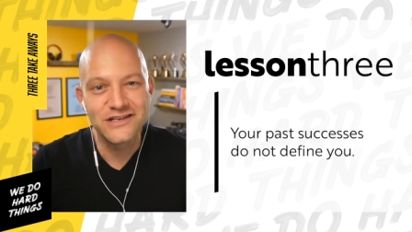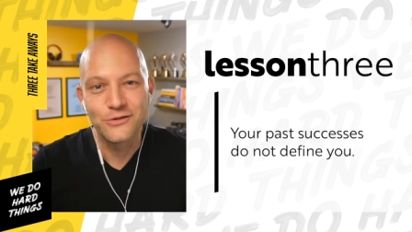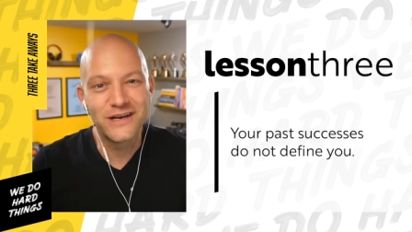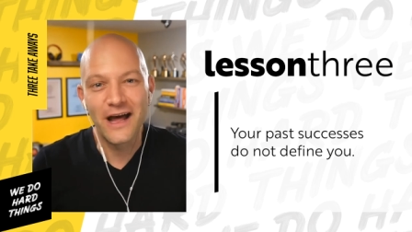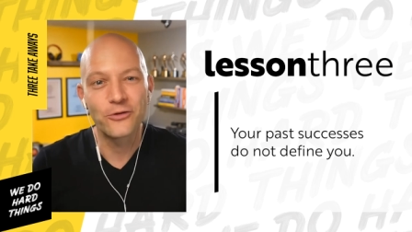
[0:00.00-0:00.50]
and
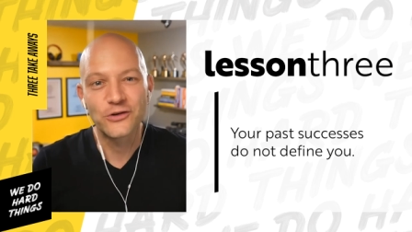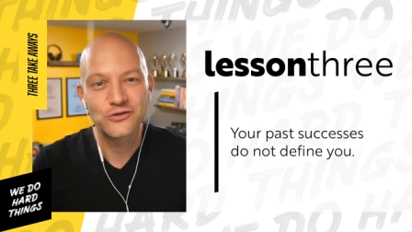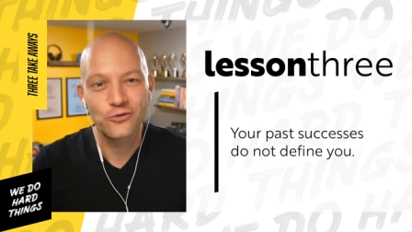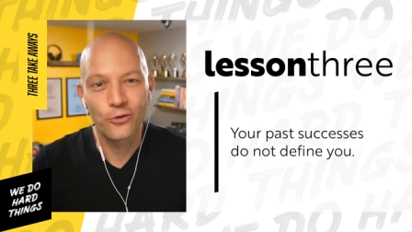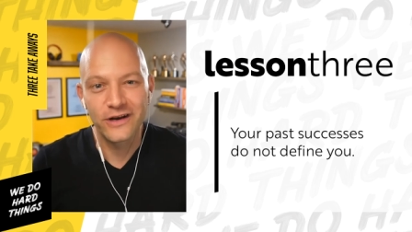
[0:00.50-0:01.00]
do another
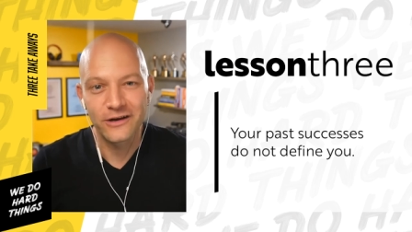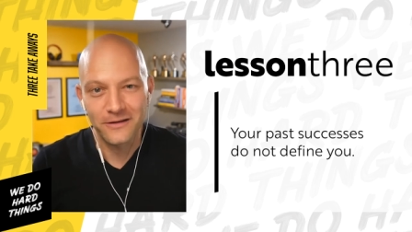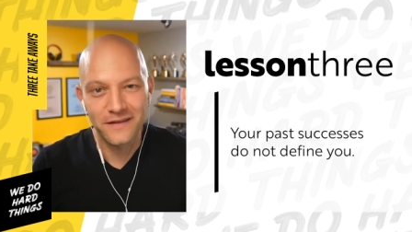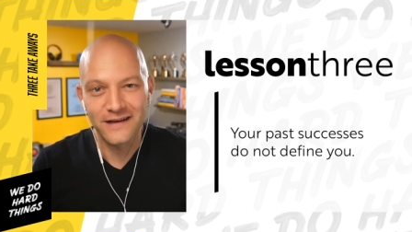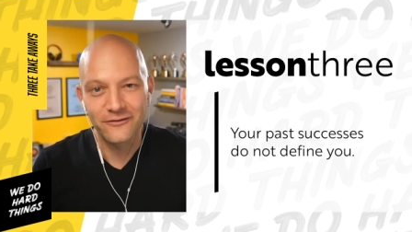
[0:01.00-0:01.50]

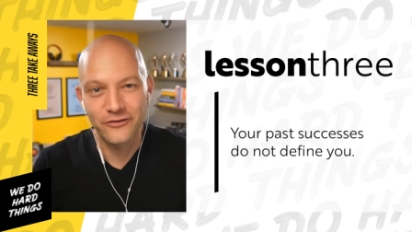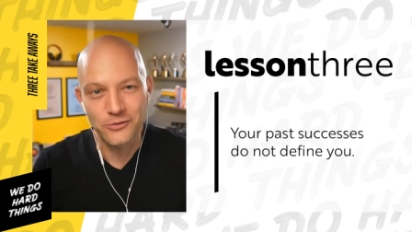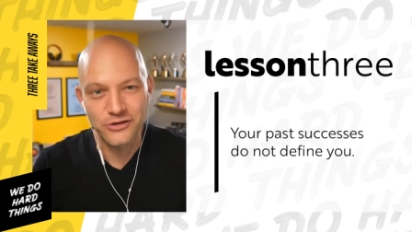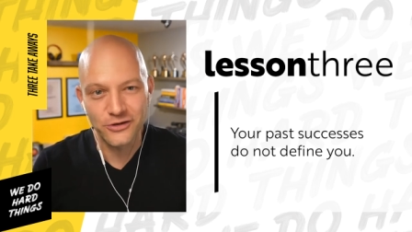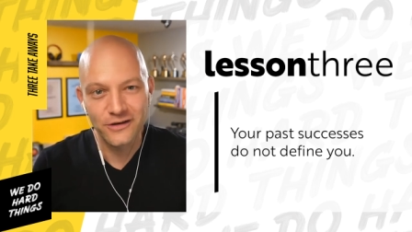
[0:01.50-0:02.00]
extraordinary thing in the
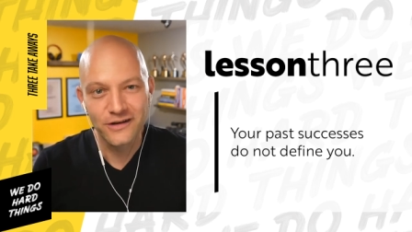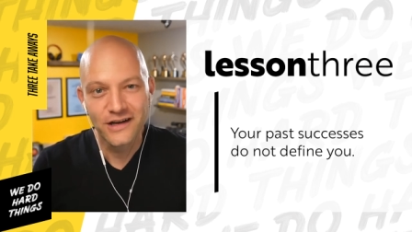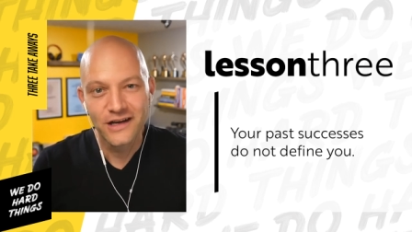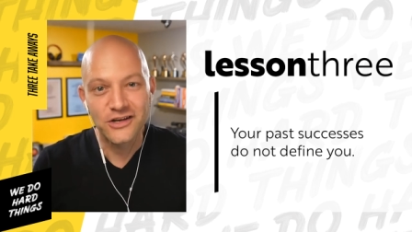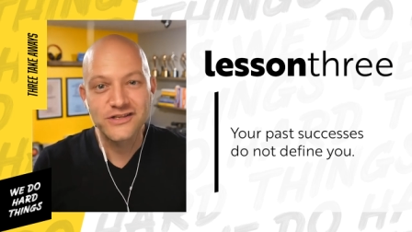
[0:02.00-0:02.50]
future.
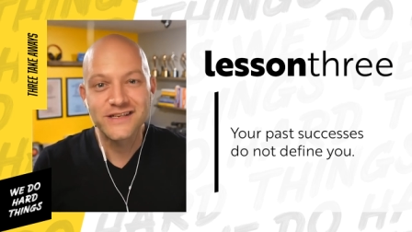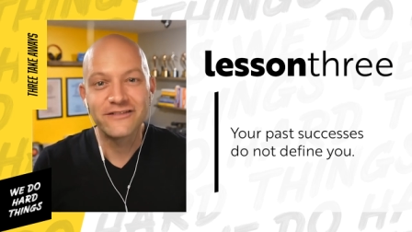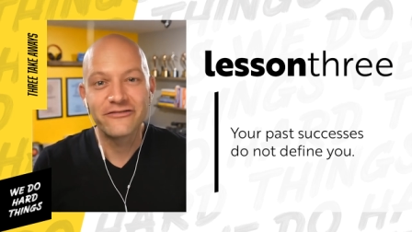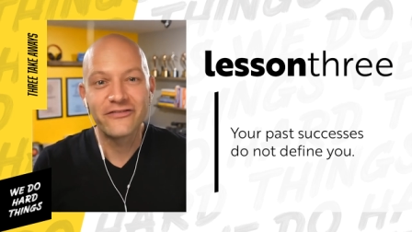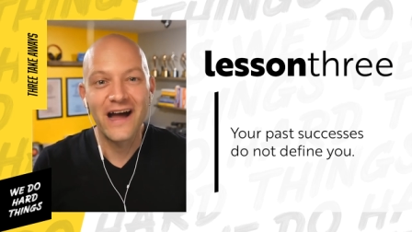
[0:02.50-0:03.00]
You just
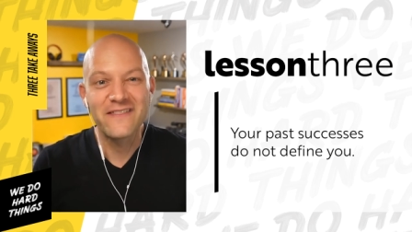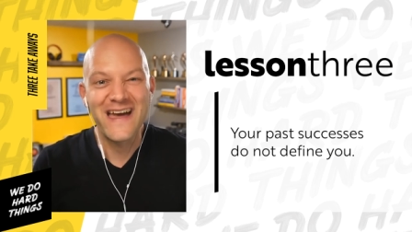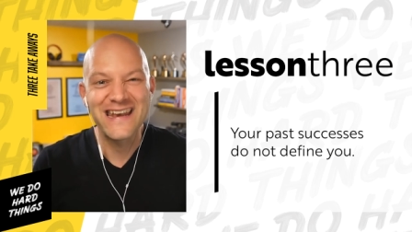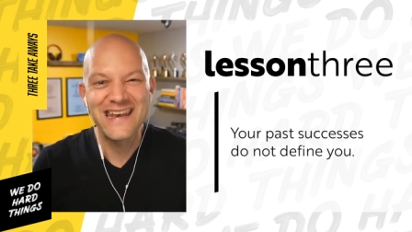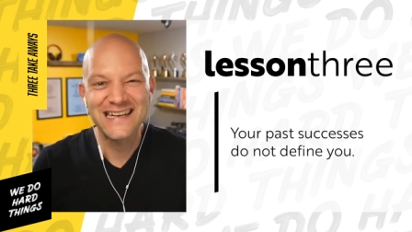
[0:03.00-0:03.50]
need to find
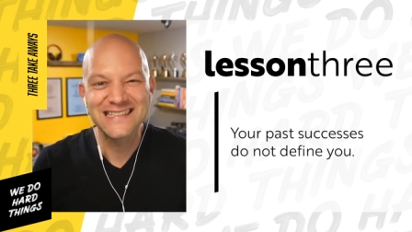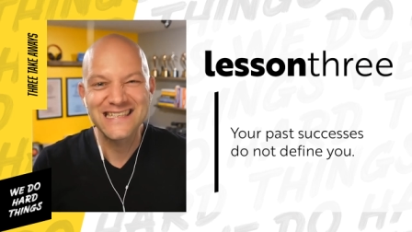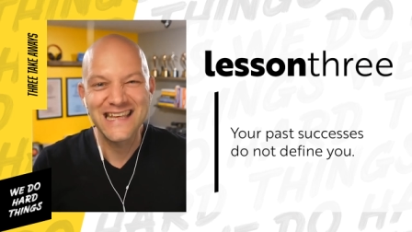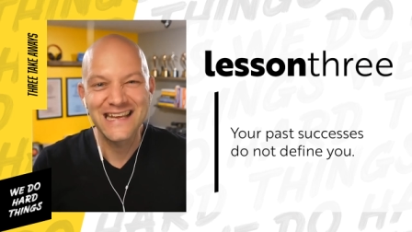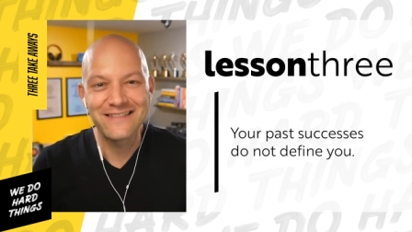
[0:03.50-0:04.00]
that
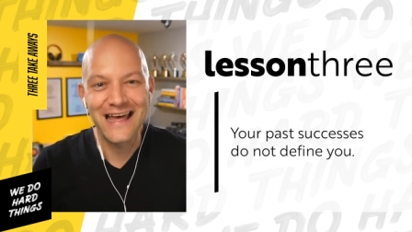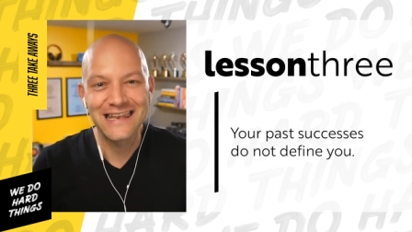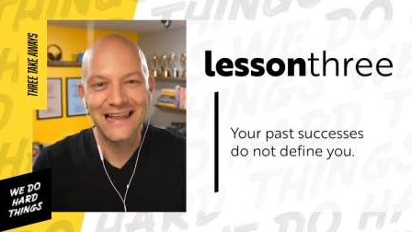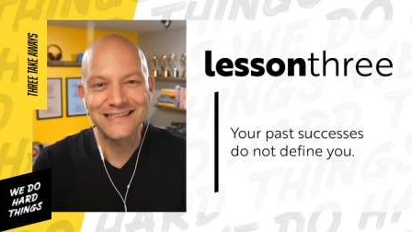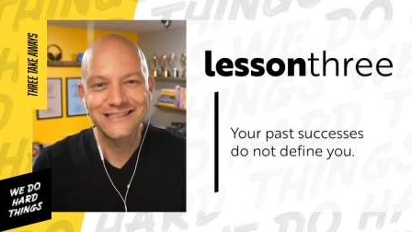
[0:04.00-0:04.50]
next thing
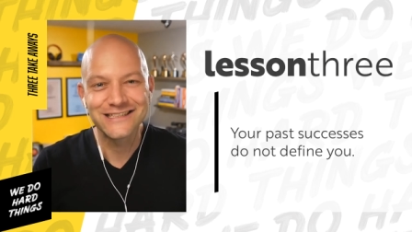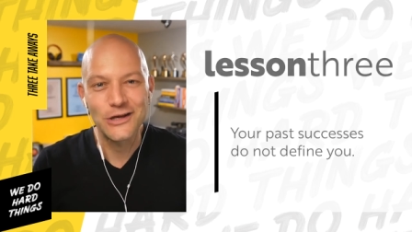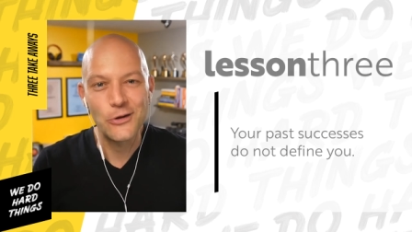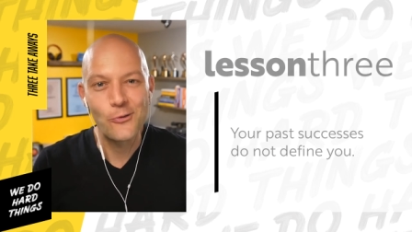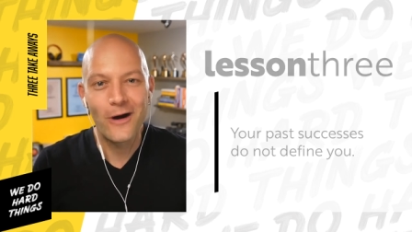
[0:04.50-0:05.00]
that
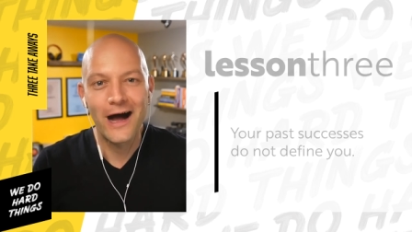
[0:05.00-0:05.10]
lights you